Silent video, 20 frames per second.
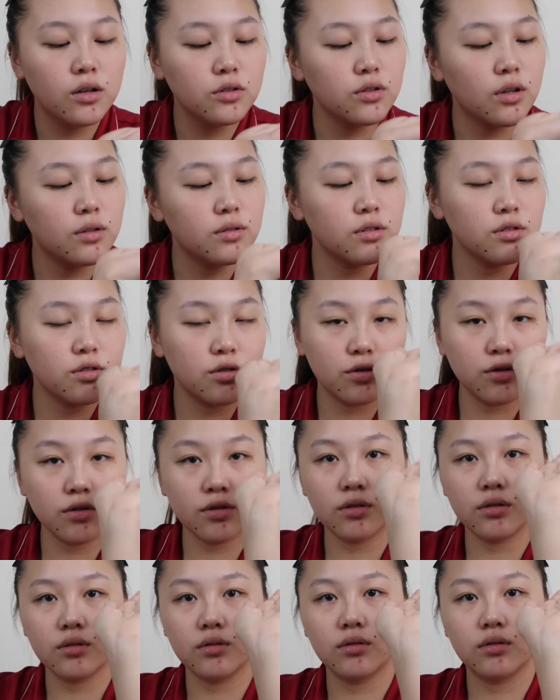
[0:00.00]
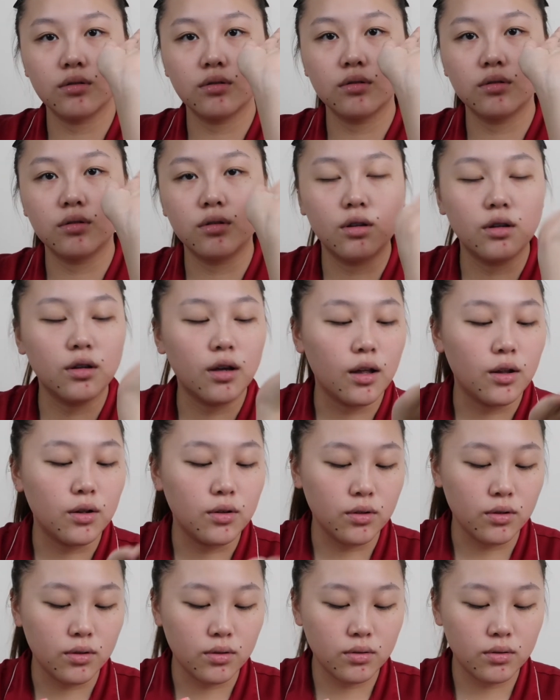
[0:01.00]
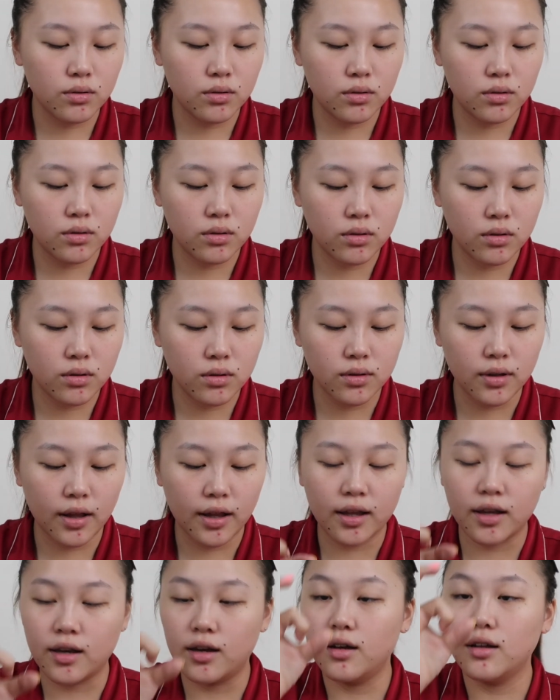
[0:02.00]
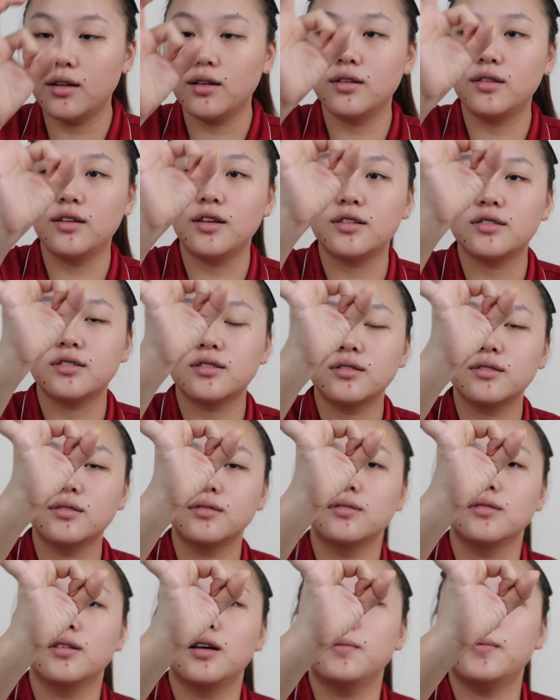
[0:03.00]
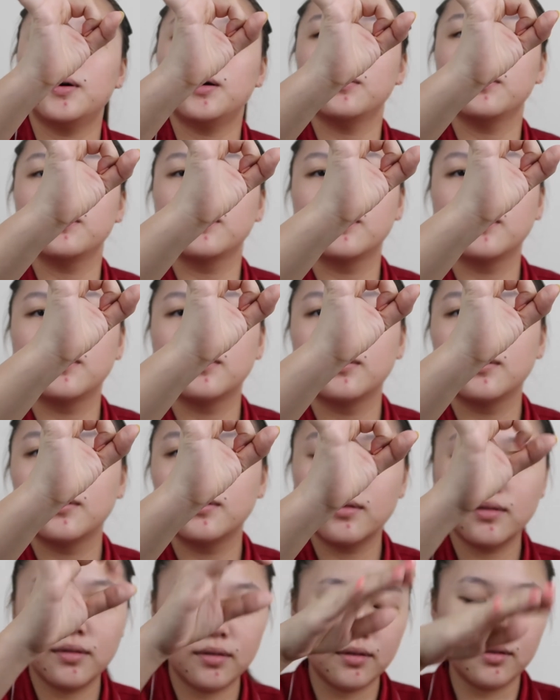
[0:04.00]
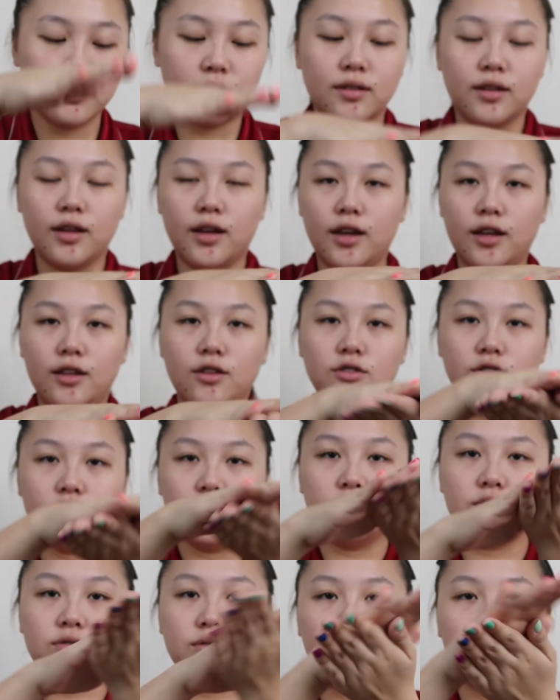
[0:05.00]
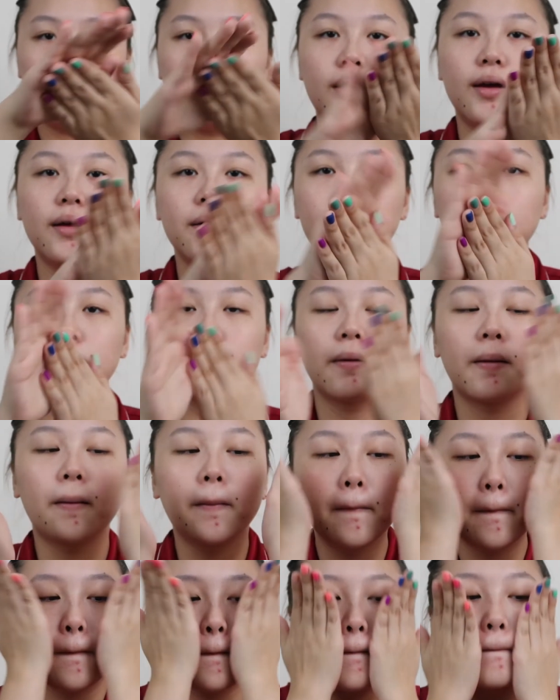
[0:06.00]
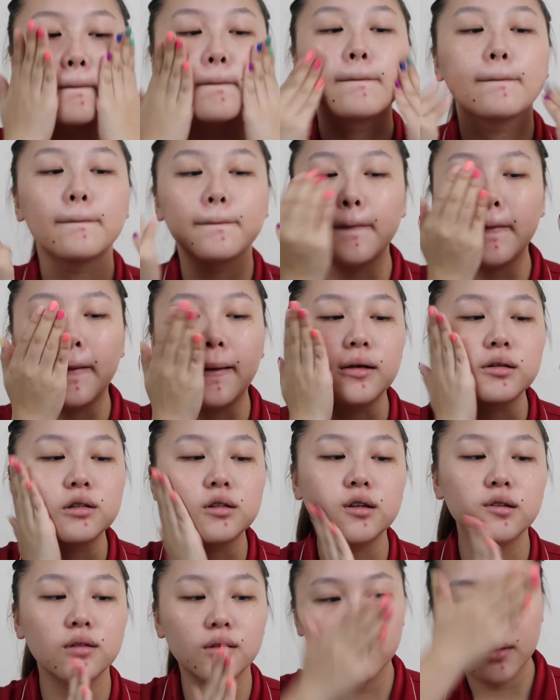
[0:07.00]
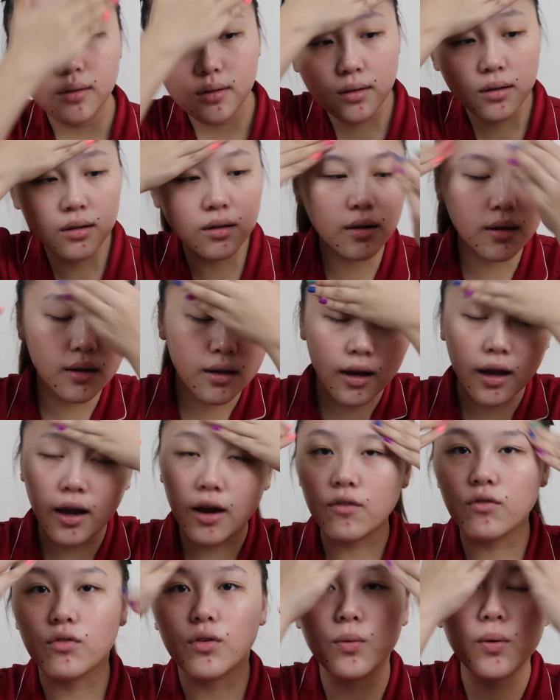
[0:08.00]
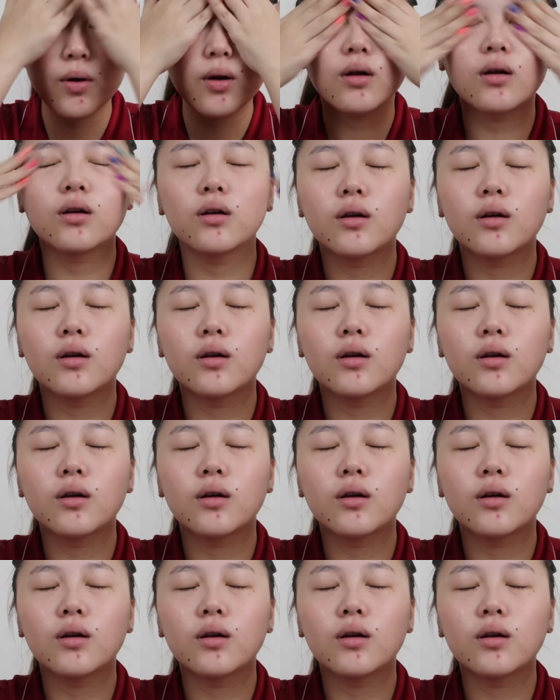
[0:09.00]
I just use, I don't know, like this amount, and just rub it, place it everywhere.